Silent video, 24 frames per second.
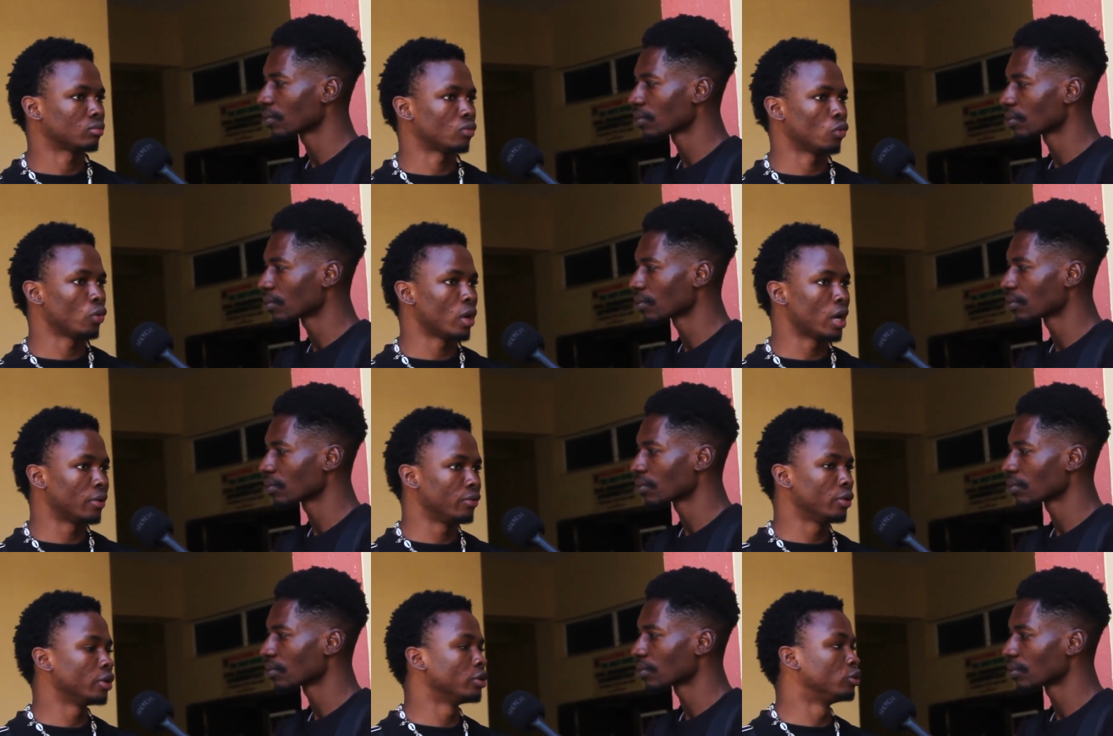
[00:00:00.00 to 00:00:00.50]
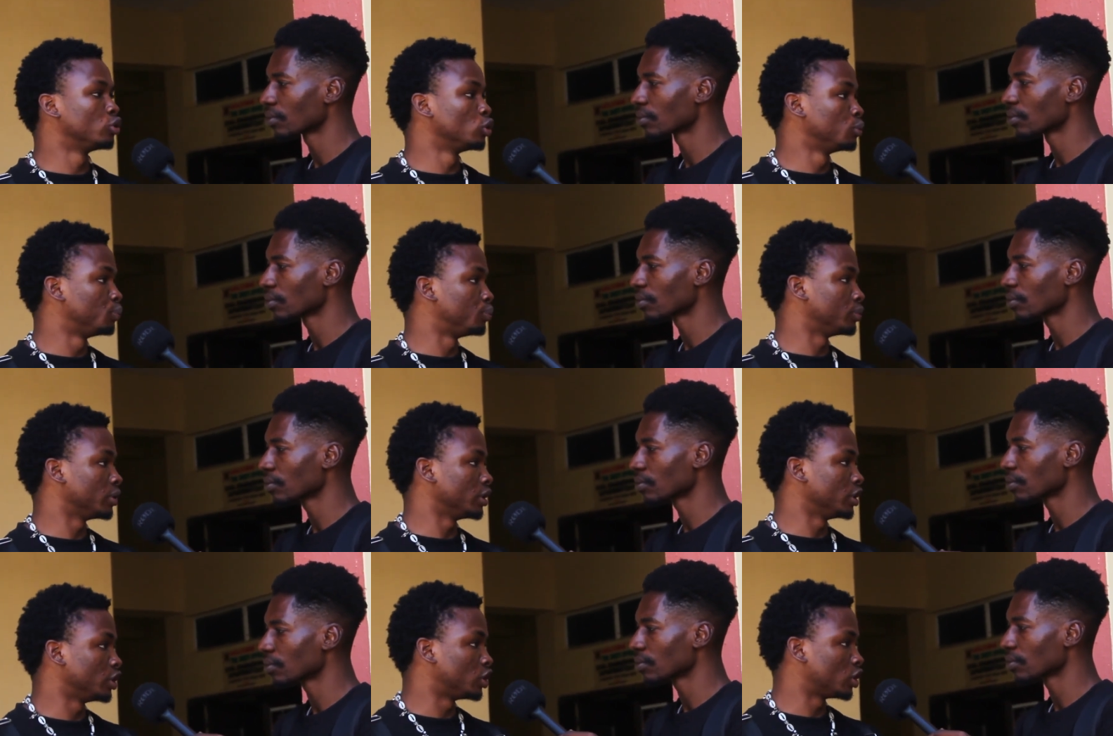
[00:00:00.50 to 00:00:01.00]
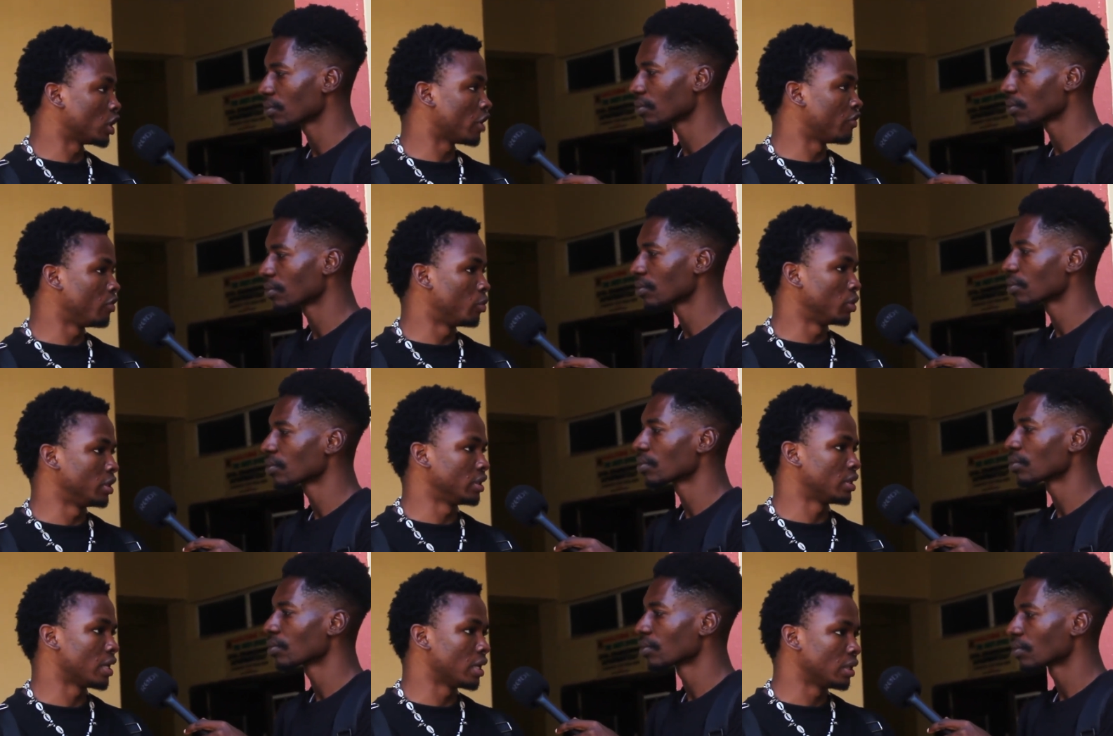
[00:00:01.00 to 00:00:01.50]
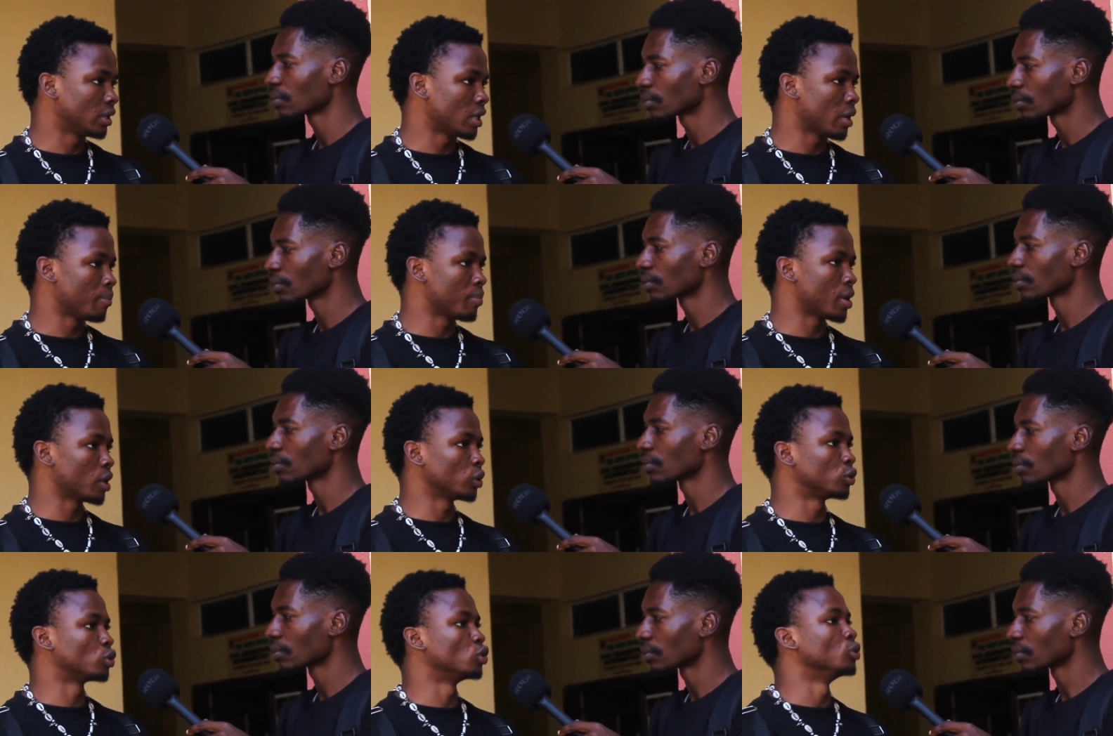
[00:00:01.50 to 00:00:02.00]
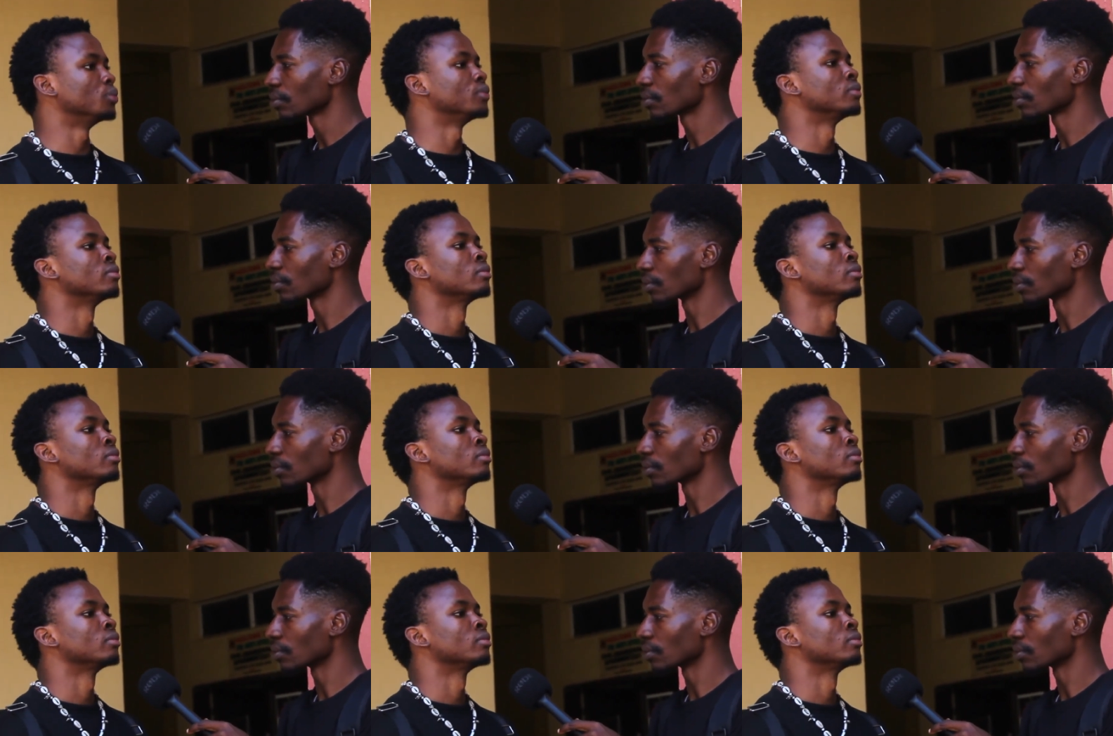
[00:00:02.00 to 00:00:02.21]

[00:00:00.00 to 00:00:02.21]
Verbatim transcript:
Speaker 1: we have the group, each everybody 10 per group.